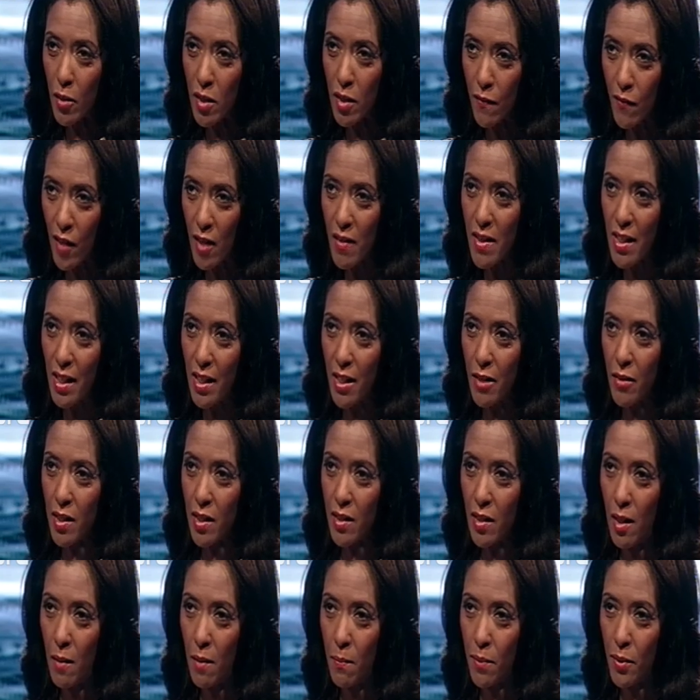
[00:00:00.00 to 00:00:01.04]
was a very clear
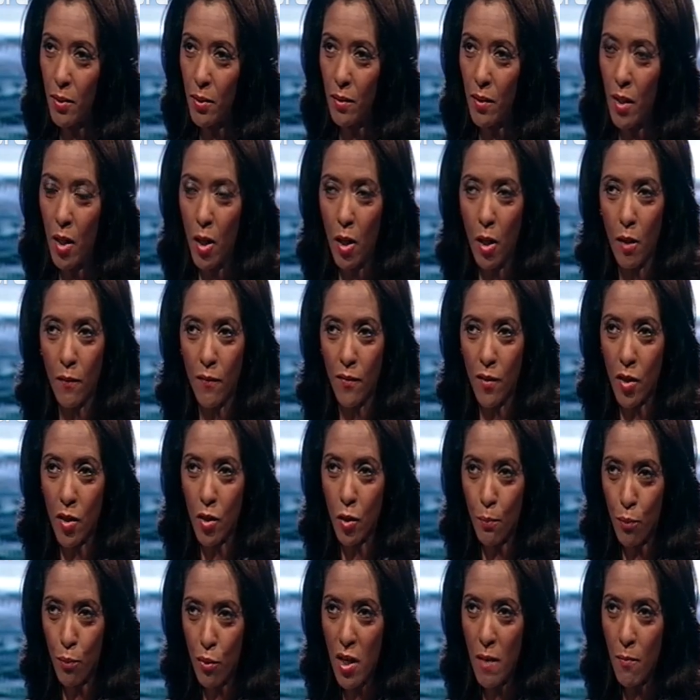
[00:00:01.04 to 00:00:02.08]
example of the
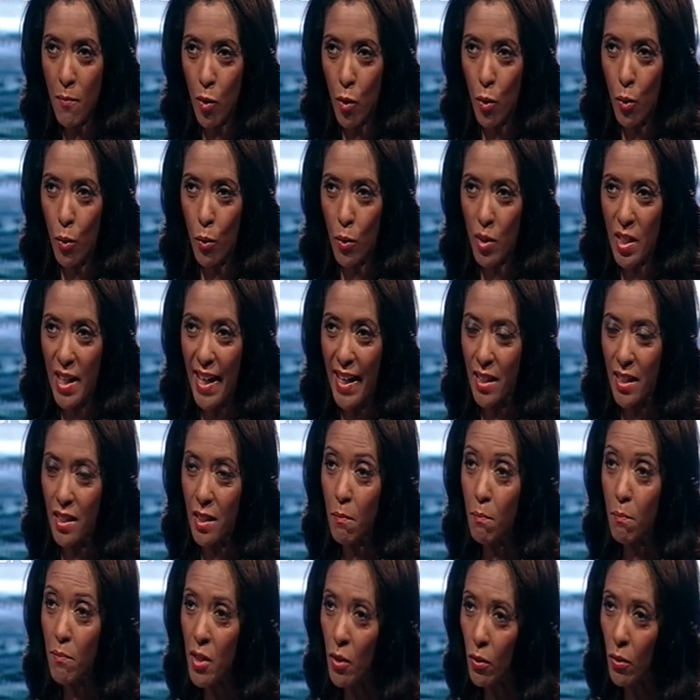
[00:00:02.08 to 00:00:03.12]
Supreme Court
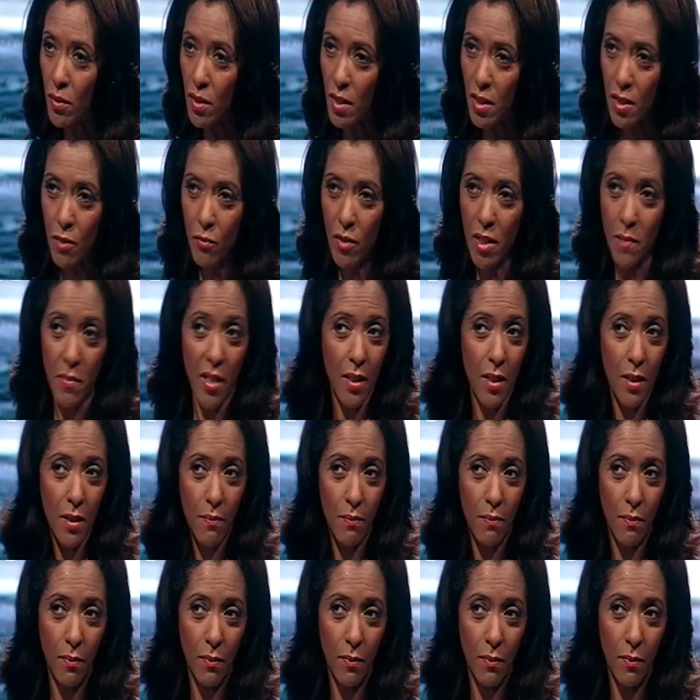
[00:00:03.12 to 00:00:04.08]
acting beyond its remit?